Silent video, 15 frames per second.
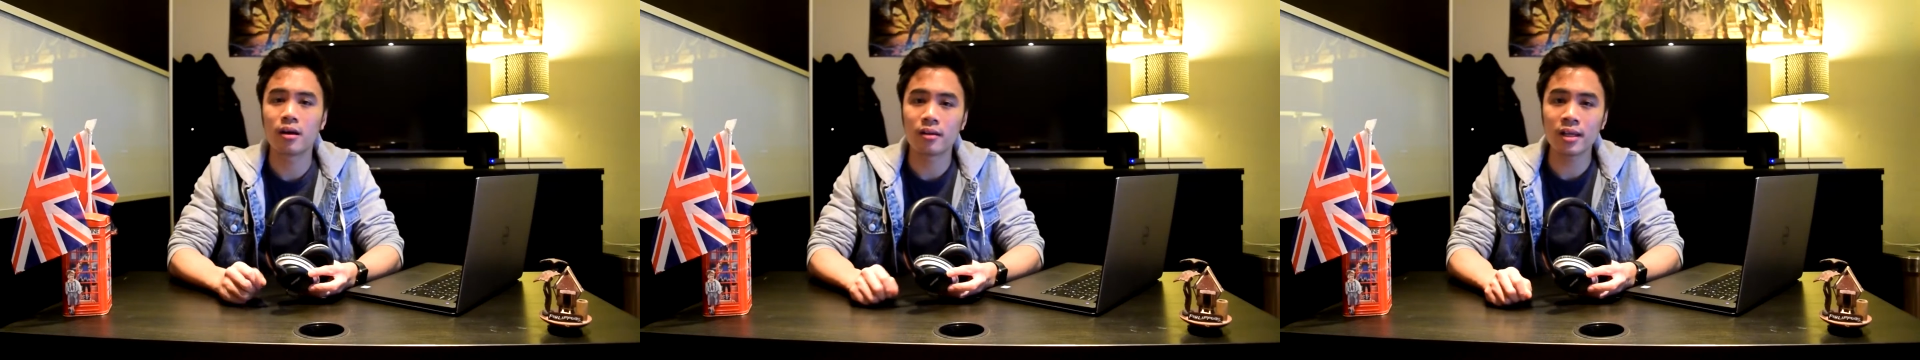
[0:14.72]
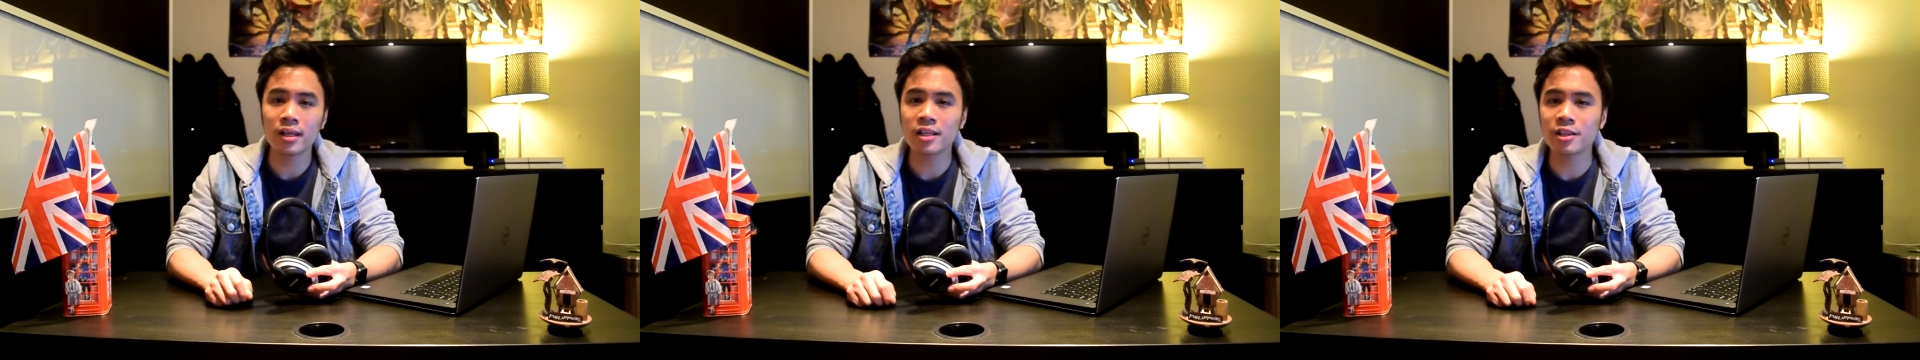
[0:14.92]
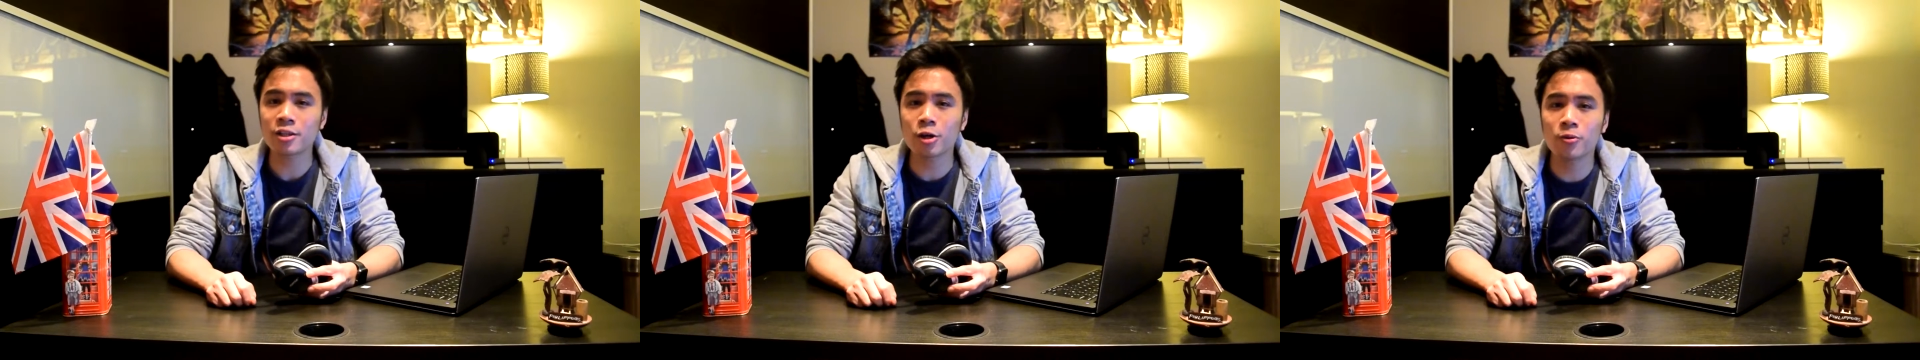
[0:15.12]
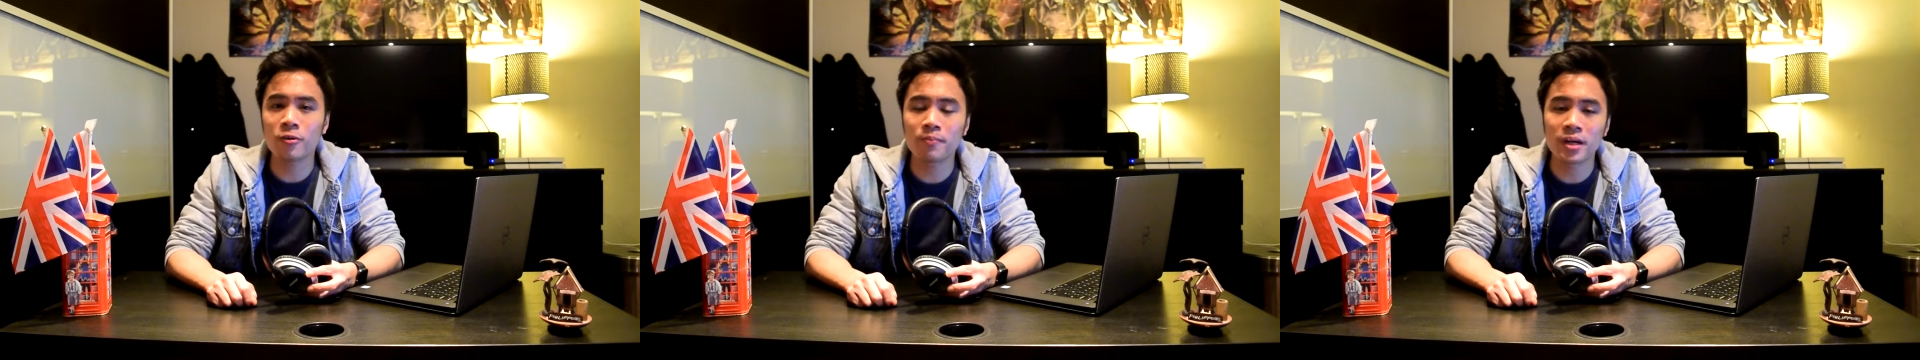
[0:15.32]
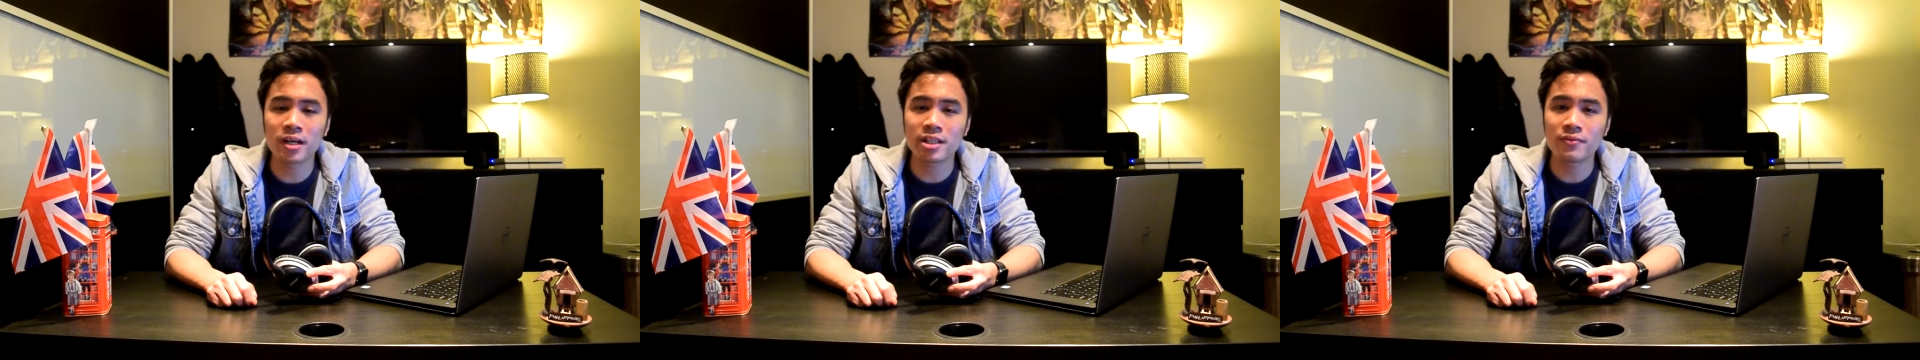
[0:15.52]
Let's start
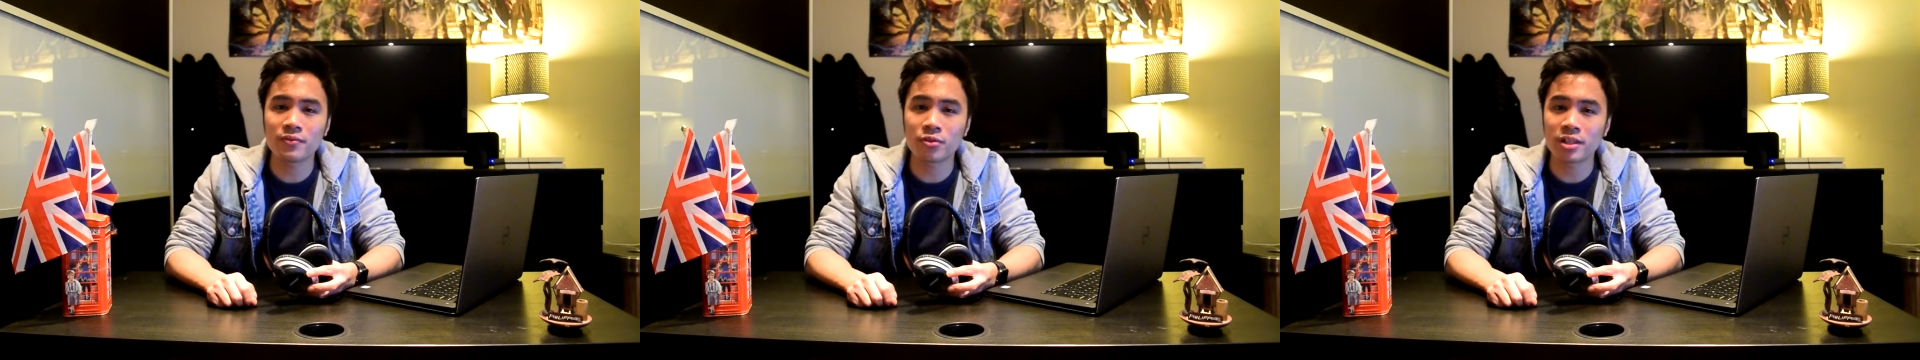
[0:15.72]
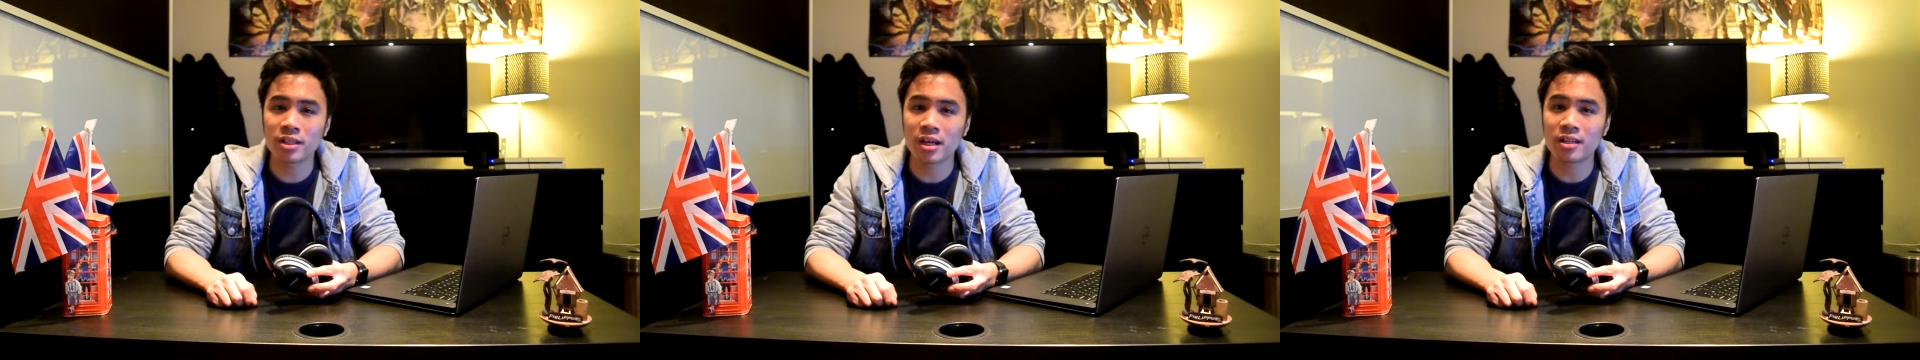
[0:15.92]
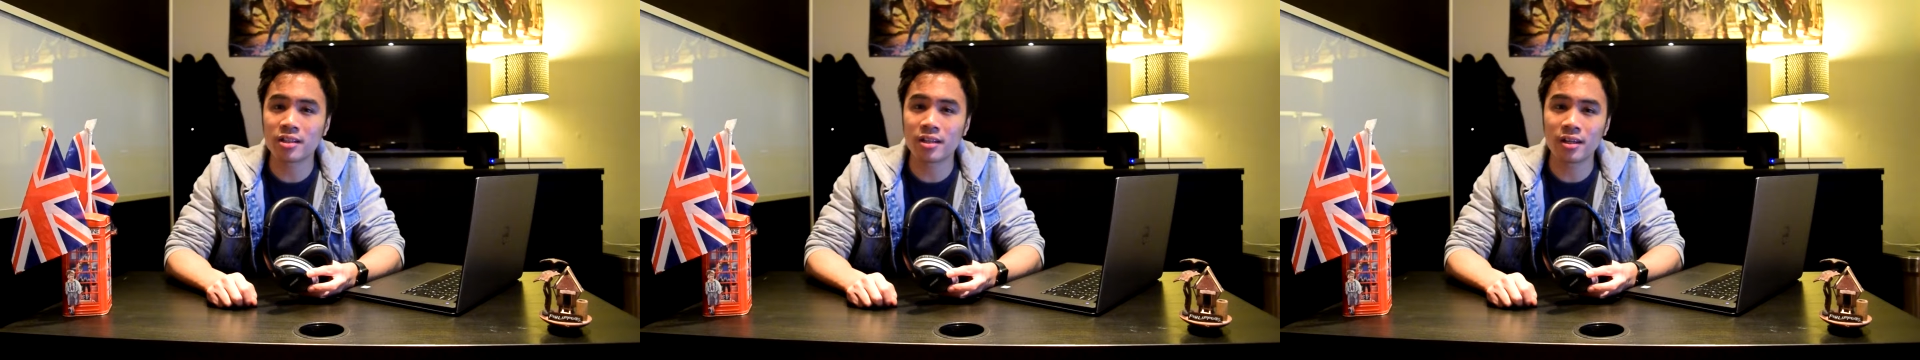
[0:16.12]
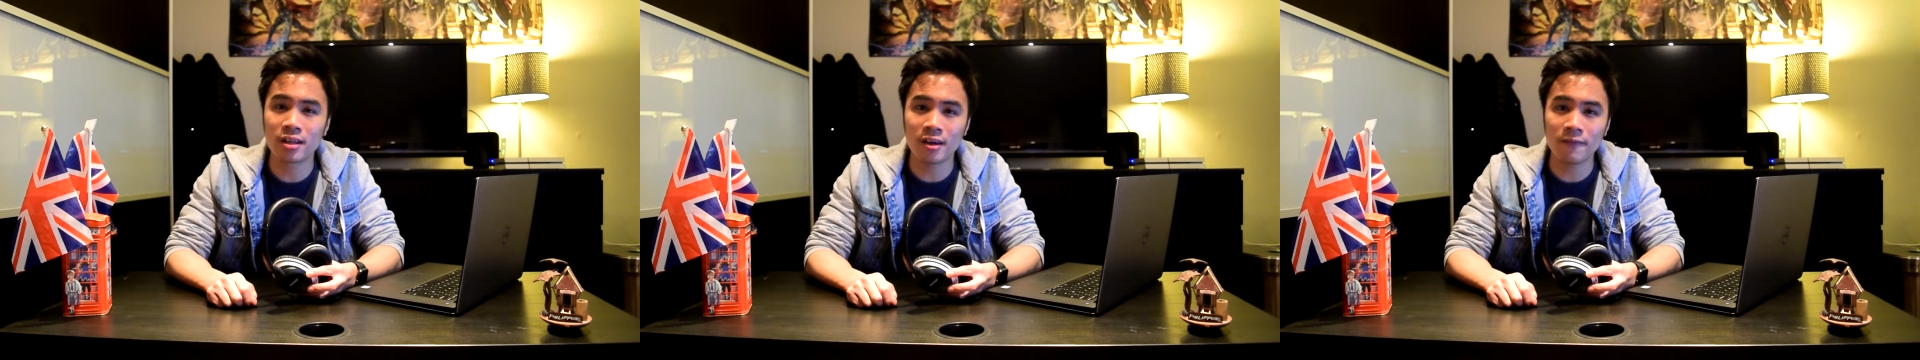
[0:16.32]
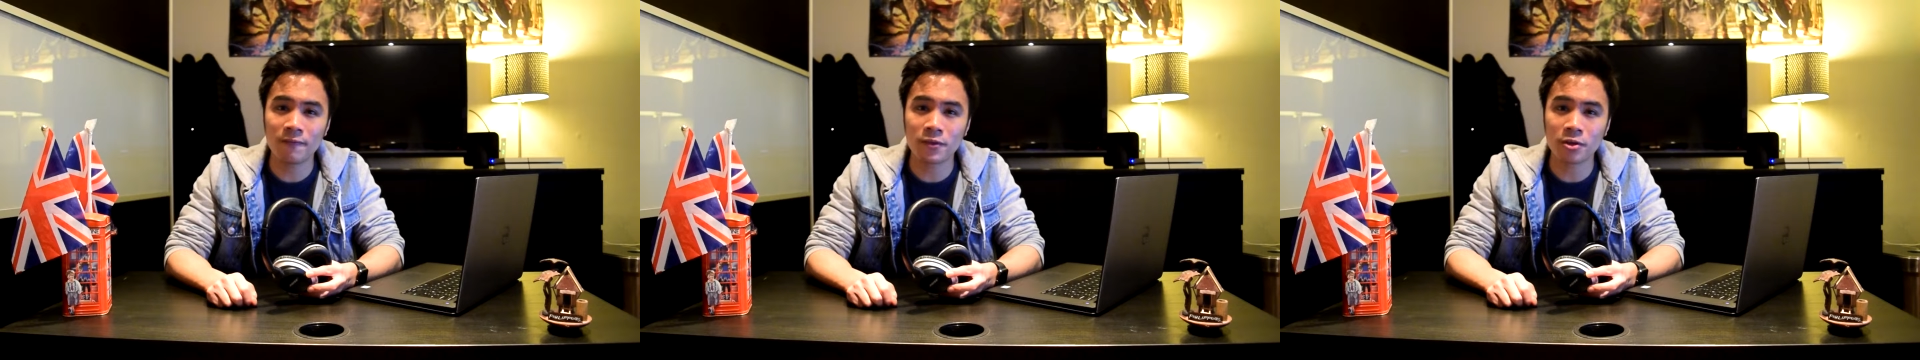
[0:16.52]
with passive noise cancelling
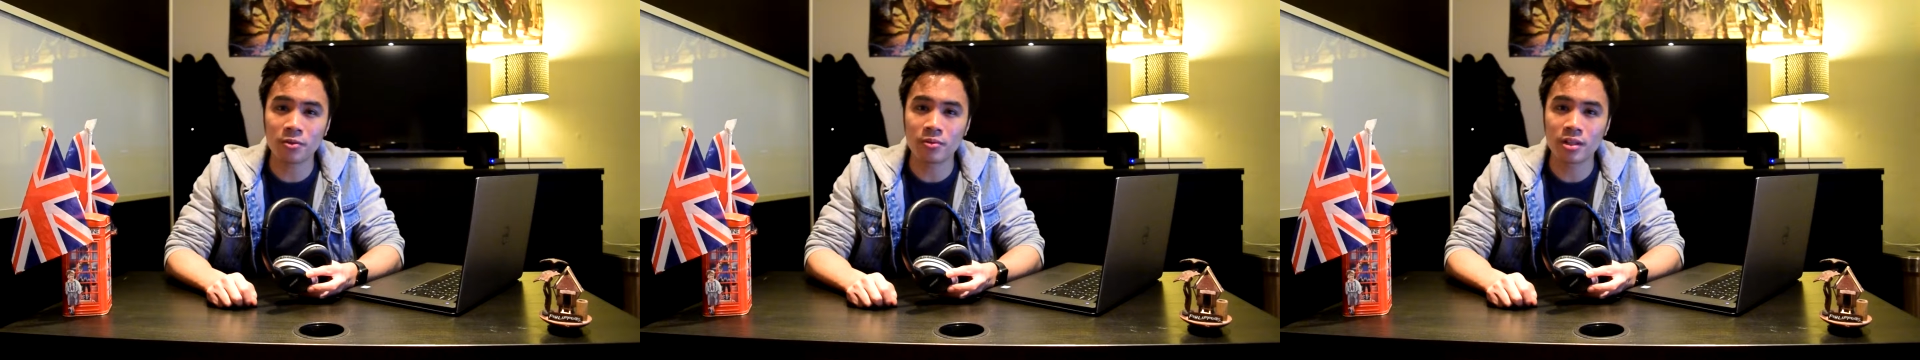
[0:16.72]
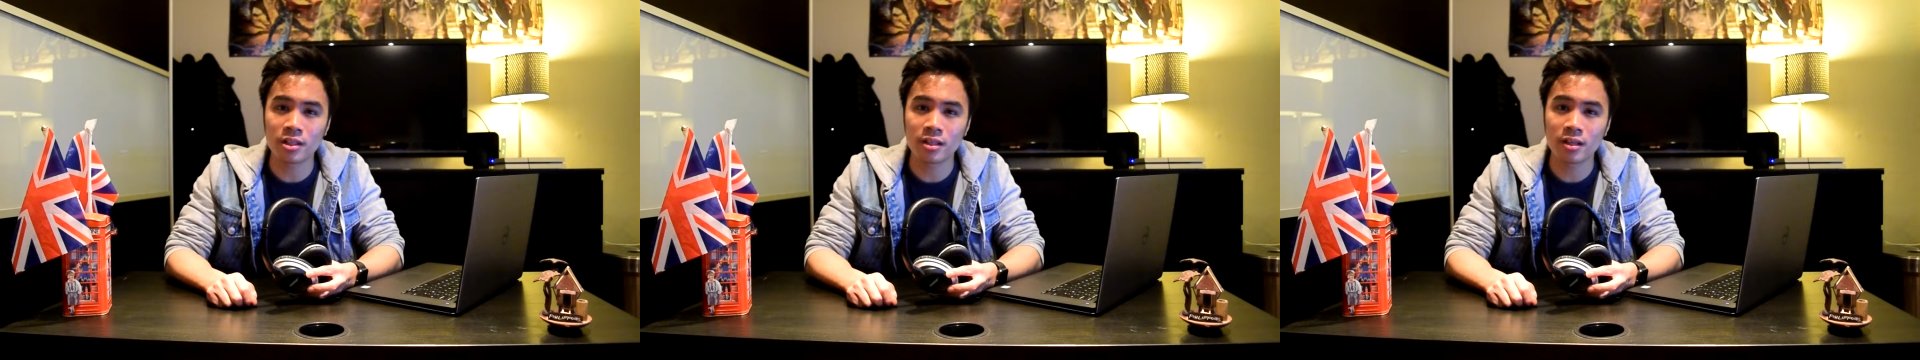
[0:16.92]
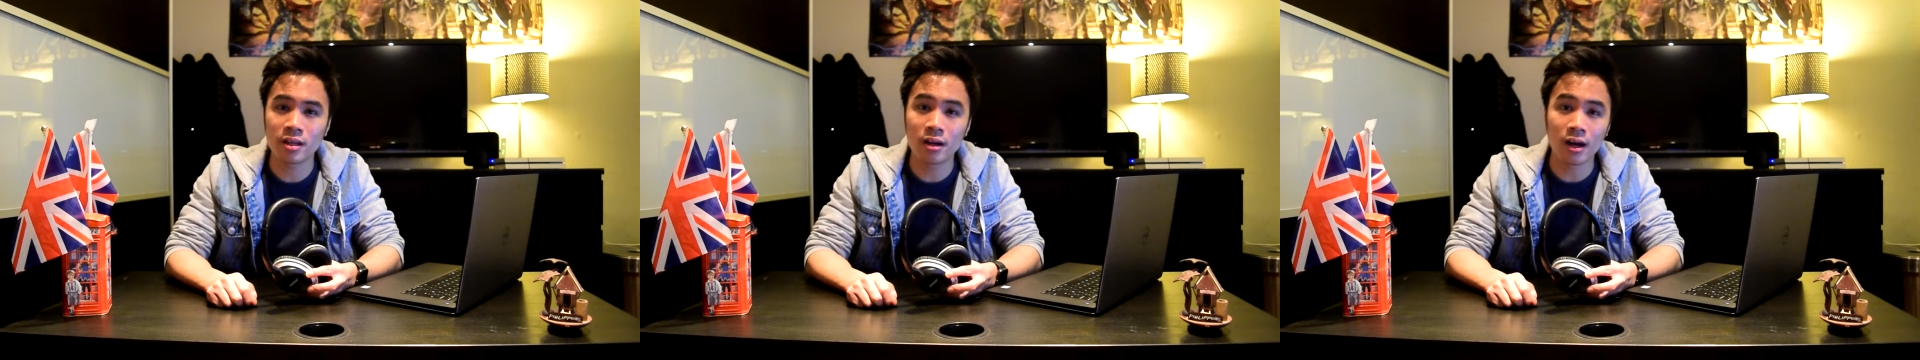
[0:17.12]
headphones.